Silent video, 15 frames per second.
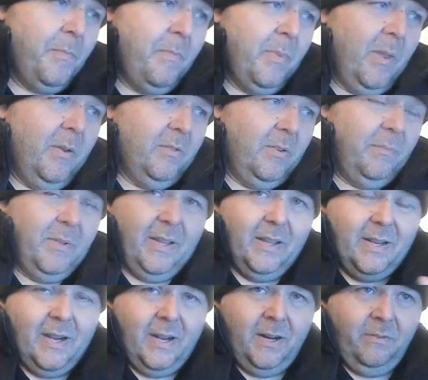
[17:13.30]
something that
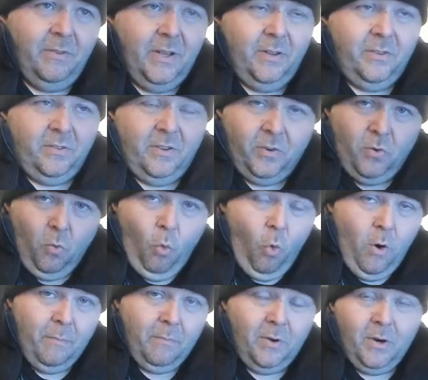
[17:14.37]
kind of, it's either a
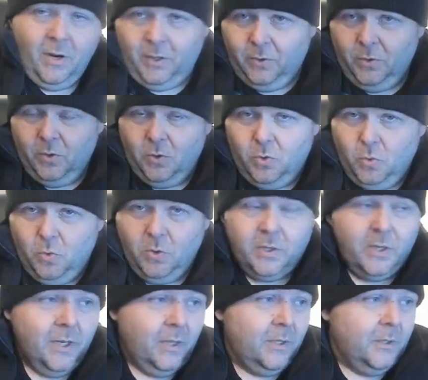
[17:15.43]
warm color or cool
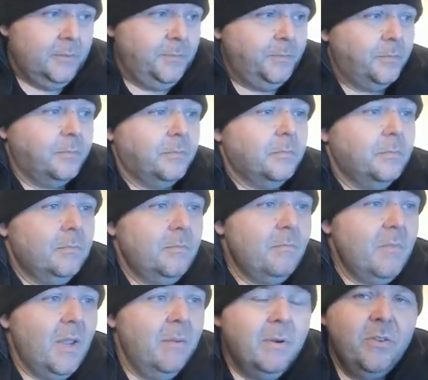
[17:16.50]
color,
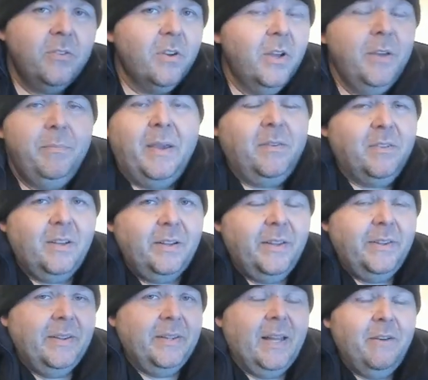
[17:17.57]
but it's, basically
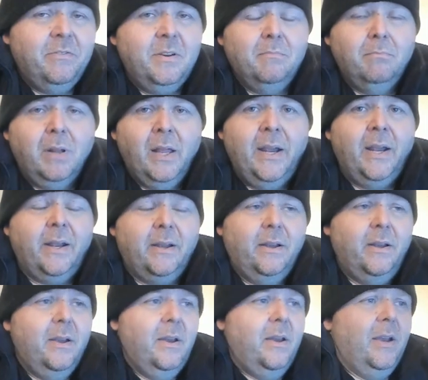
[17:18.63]
they left it blank,
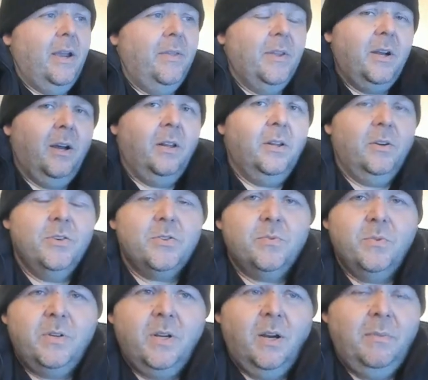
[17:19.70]
and the colorist
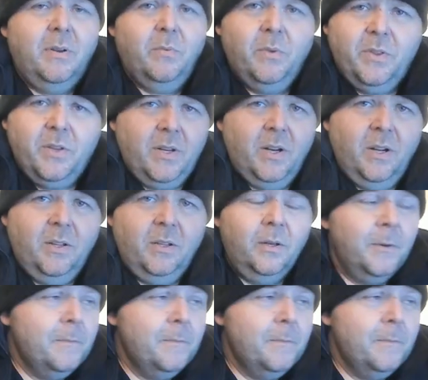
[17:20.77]
would come in with a color,